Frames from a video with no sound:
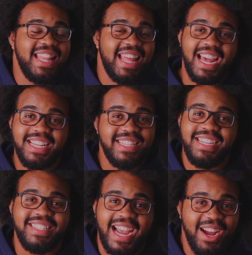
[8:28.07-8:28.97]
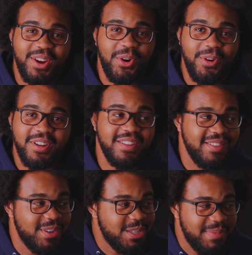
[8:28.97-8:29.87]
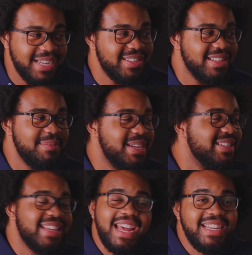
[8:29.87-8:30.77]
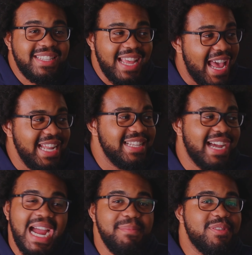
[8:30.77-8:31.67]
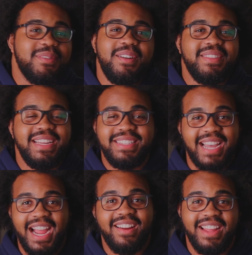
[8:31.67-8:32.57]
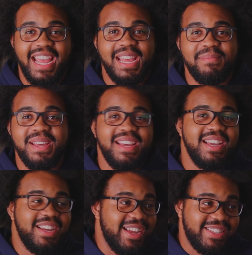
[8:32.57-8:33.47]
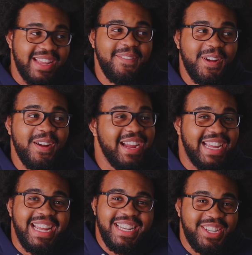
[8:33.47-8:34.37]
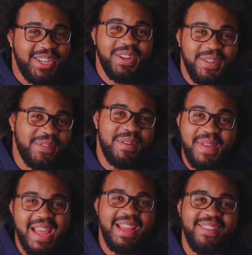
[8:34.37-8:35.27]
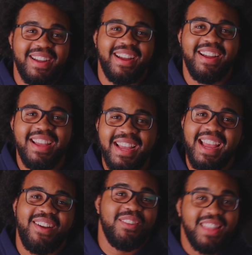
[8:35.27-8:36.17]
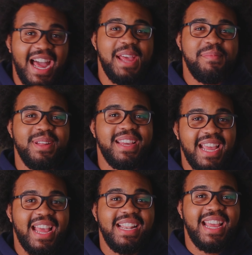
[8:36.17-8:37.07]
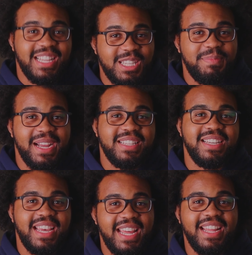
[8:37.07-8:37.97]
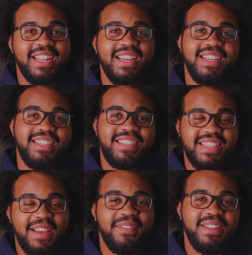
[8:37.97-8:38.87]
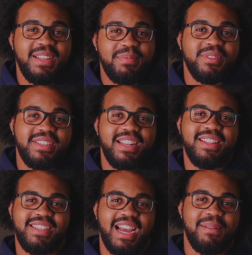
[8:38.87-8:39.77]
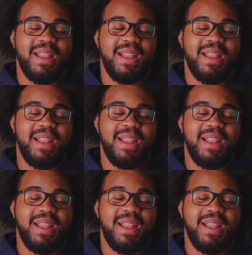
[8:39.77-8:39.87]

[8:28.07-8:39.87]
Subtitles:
That is the entire quarter, which basically means that is any time throughout the entire game, Steph Curry can shoot from anywhere reliably and expect to hit it 70% of the time.